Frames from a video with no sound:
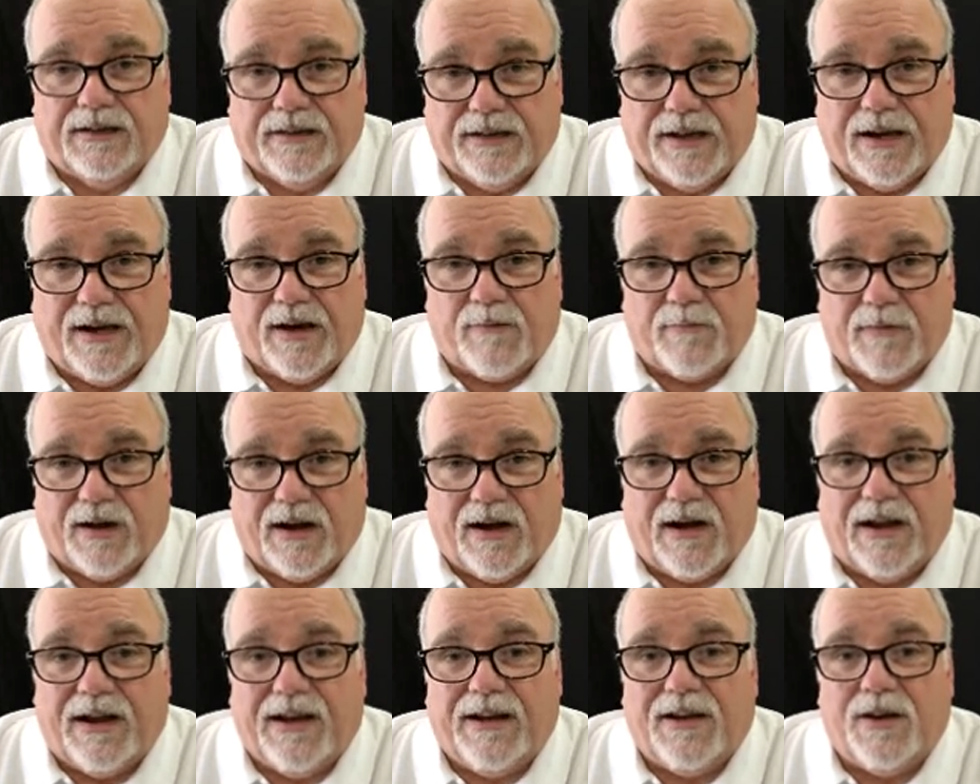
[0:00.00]
Yeah,
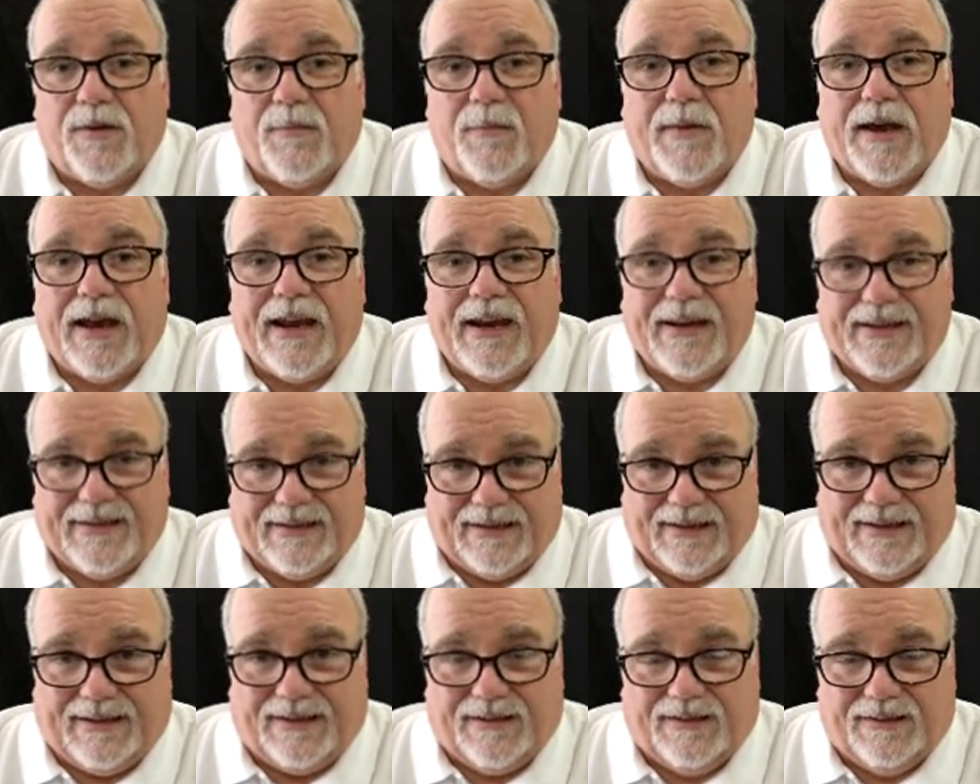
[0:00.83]
behind a
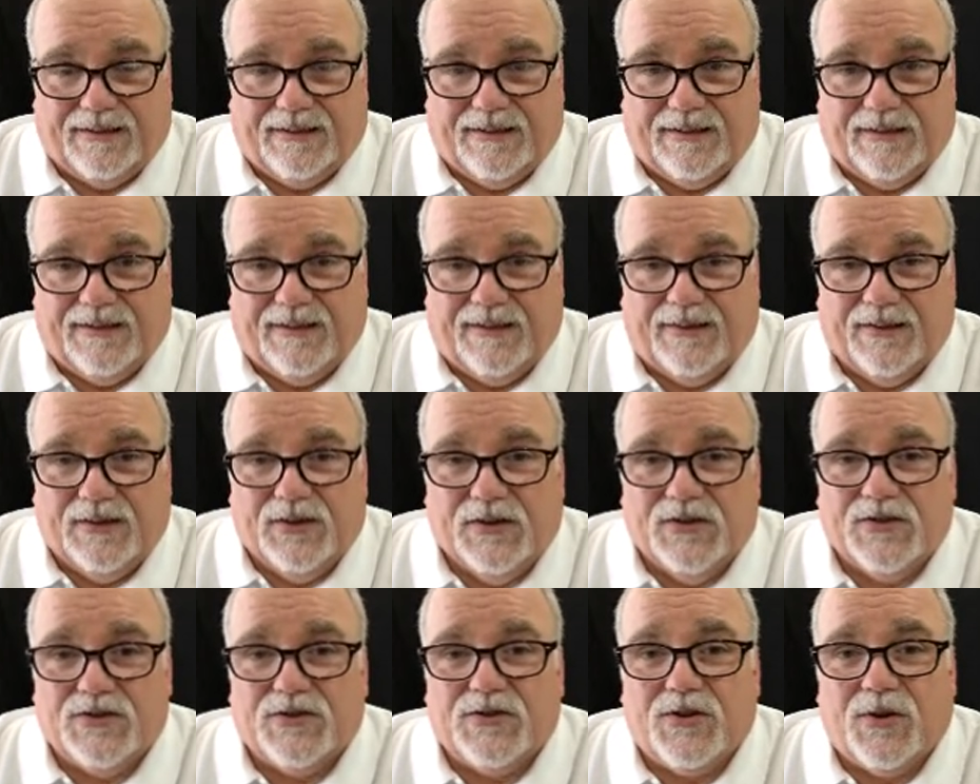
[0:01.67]
painting.
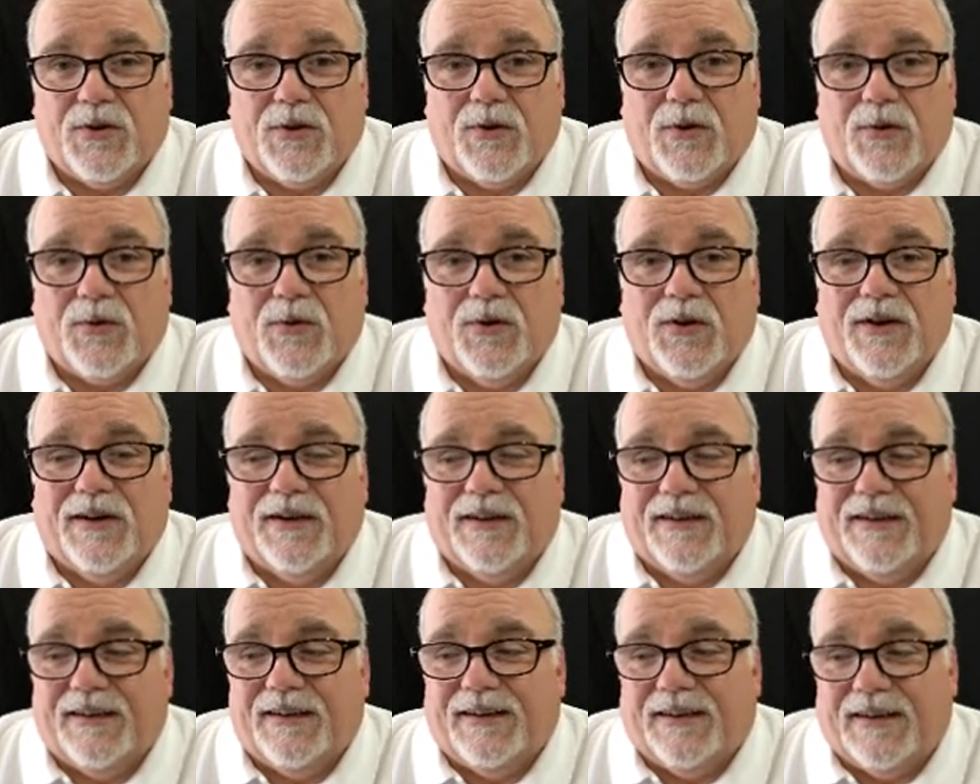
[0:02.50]
So
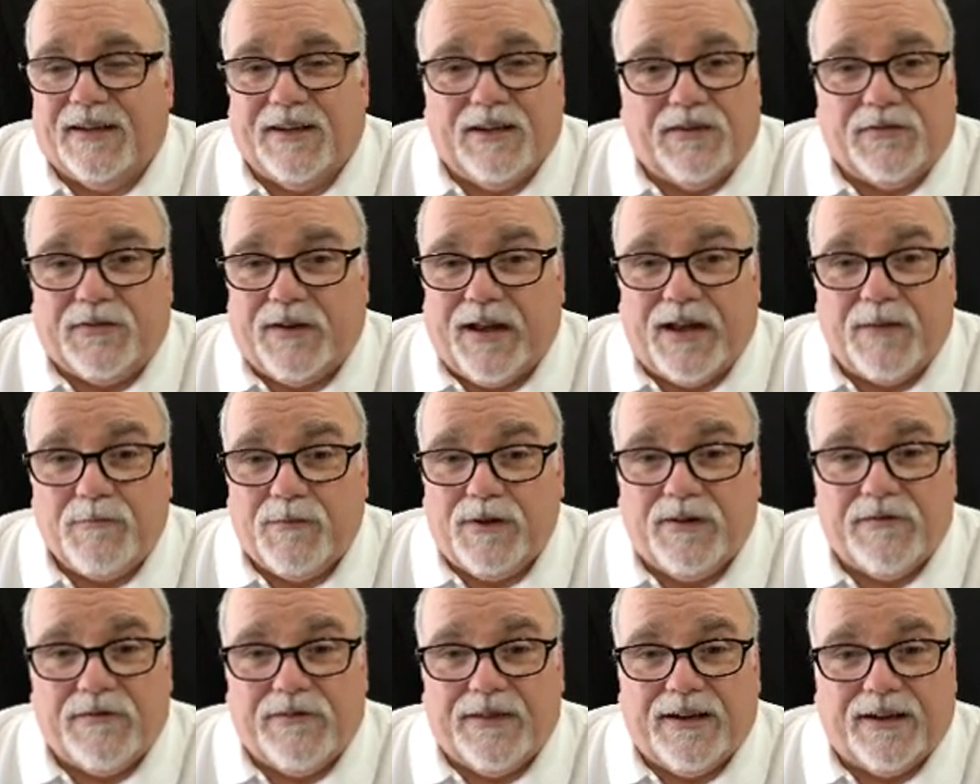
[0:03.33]
if it
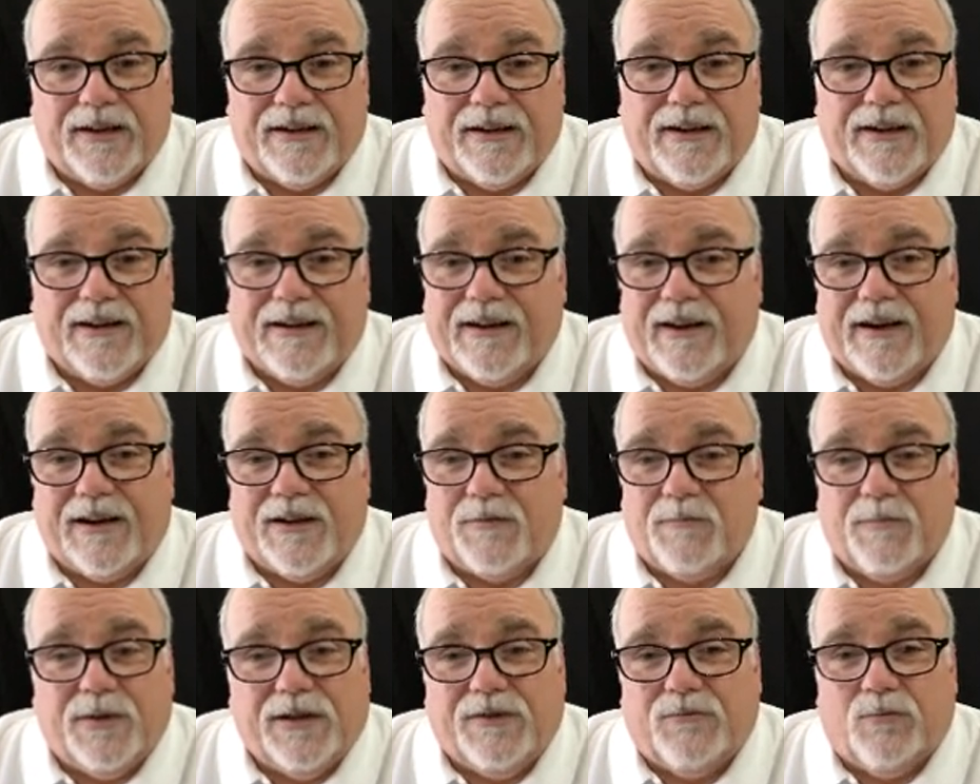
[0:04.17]
hadn't been for that guy
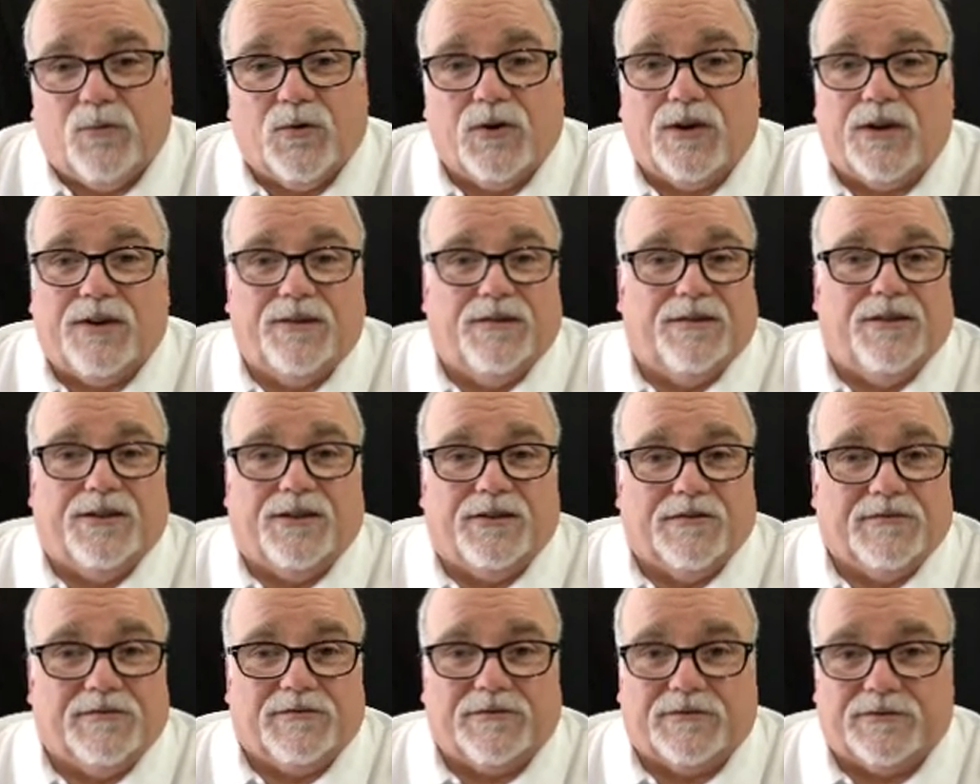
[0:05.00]
had been working
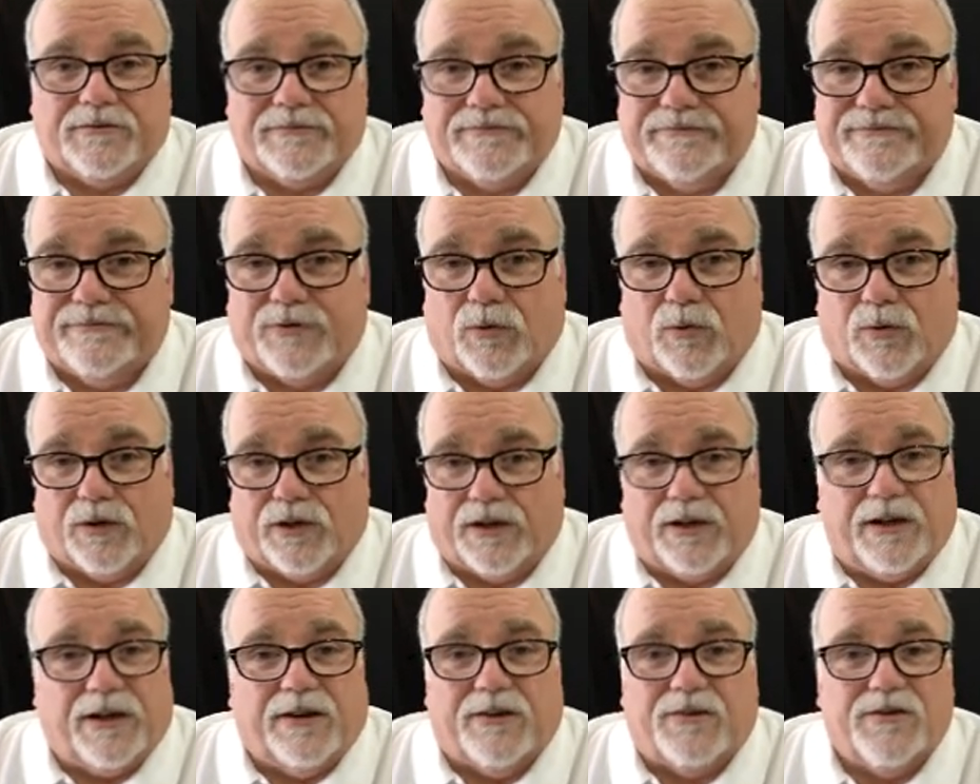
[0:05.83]
there for
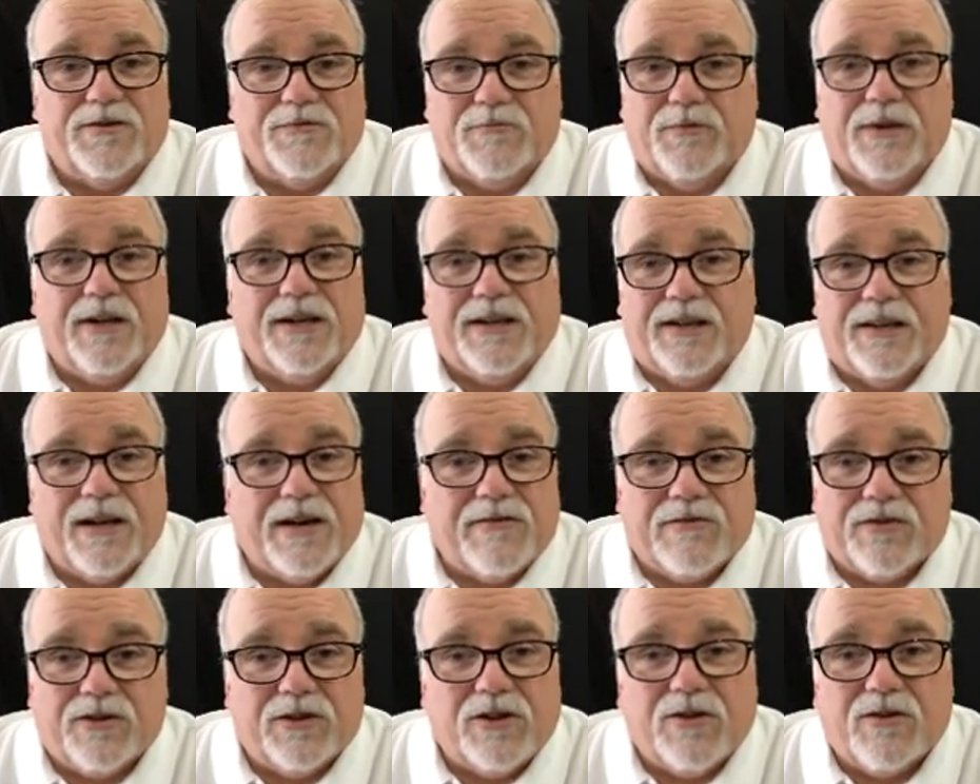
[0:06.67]
40 years, we'd have
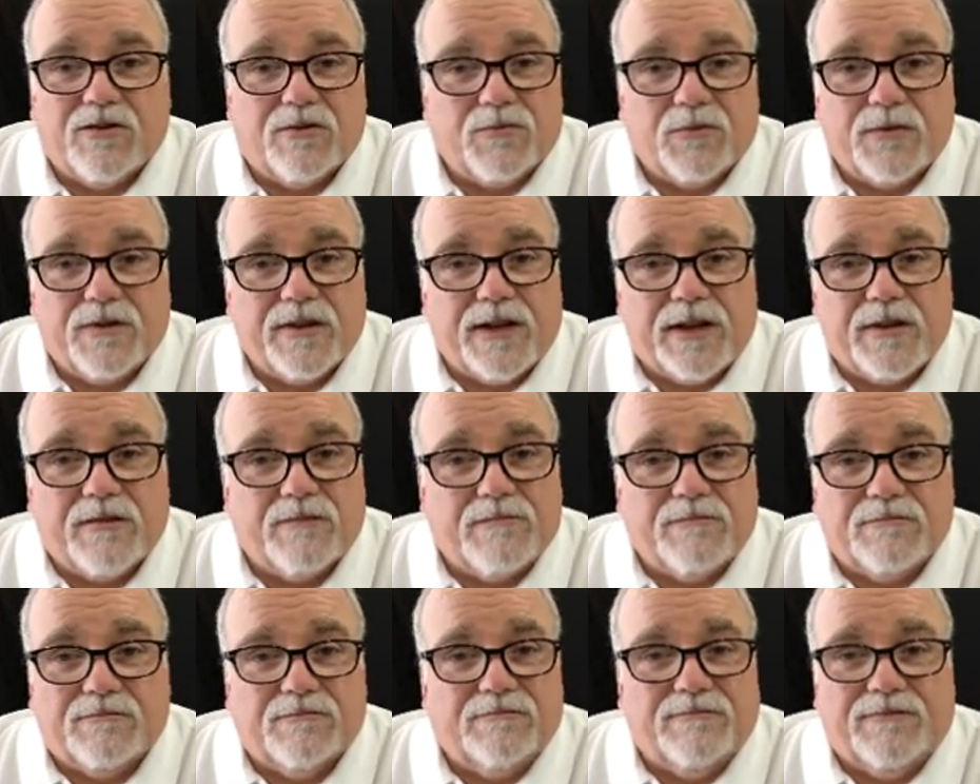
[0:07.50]
never known where
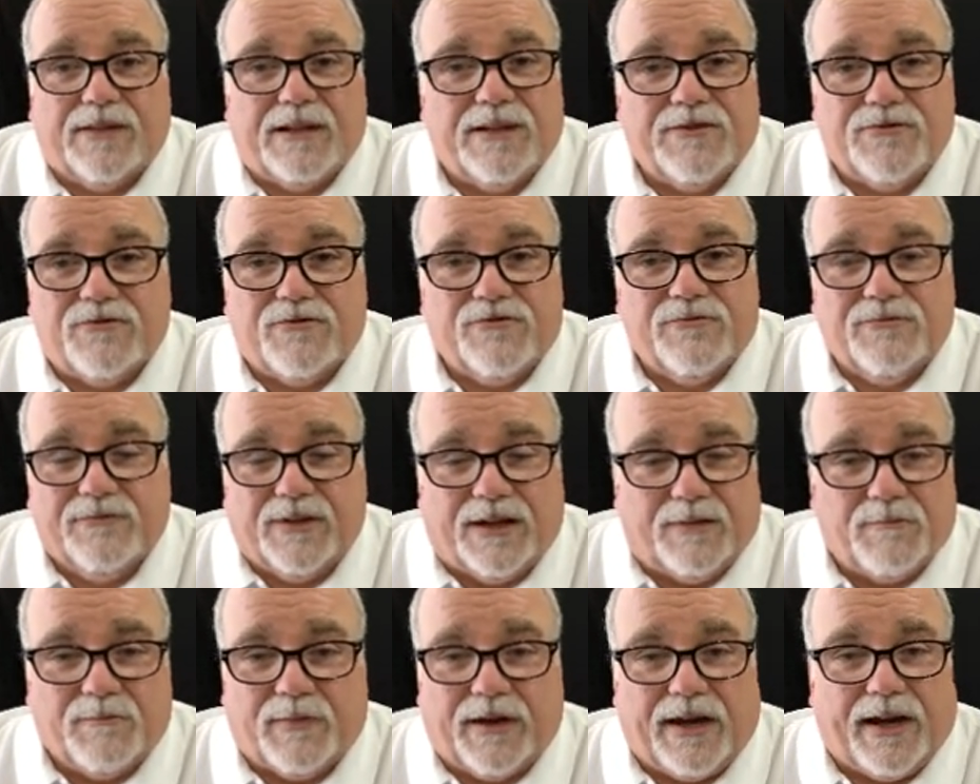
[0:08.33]
that that
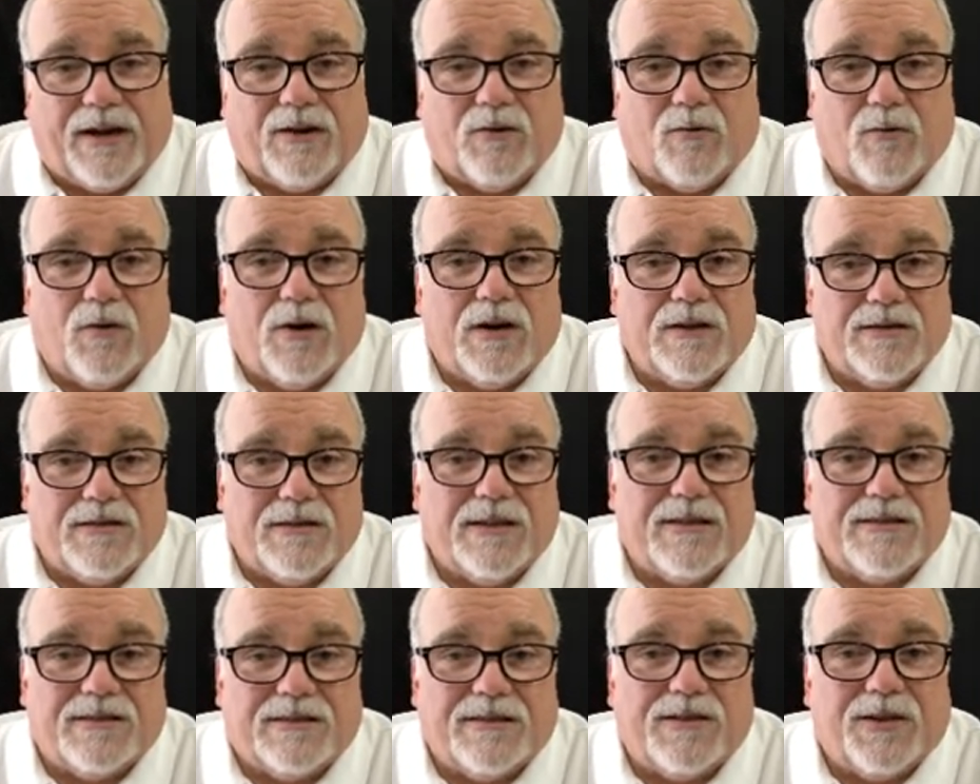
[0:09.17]
that panel was,
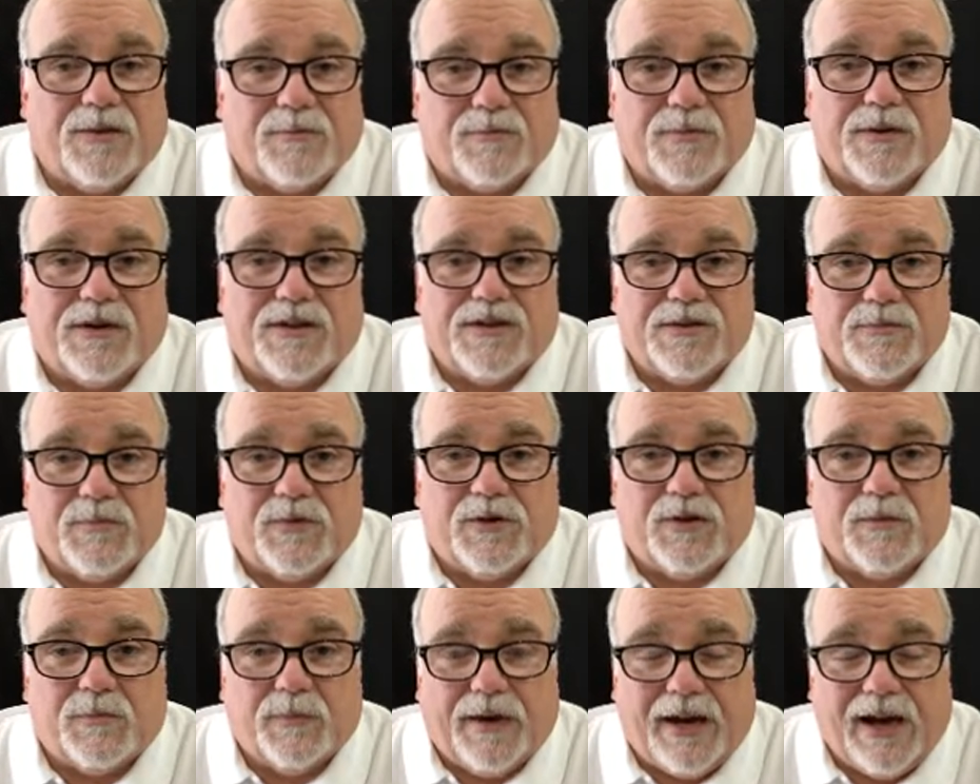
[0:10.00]
and that's a dumb place to
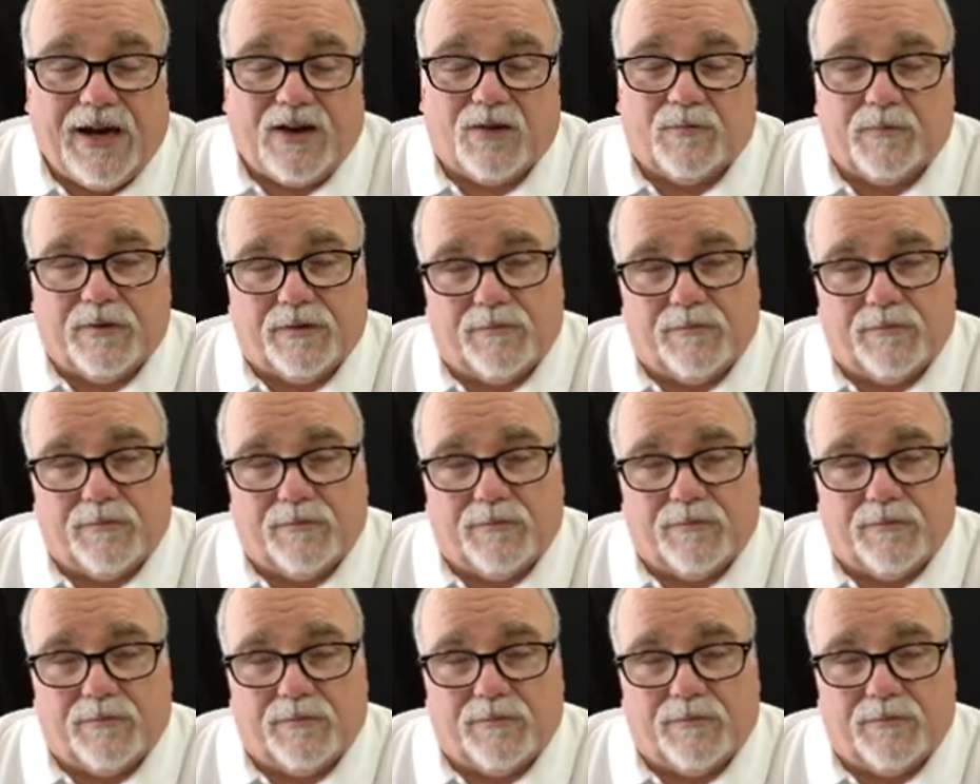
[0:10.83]
put a panel.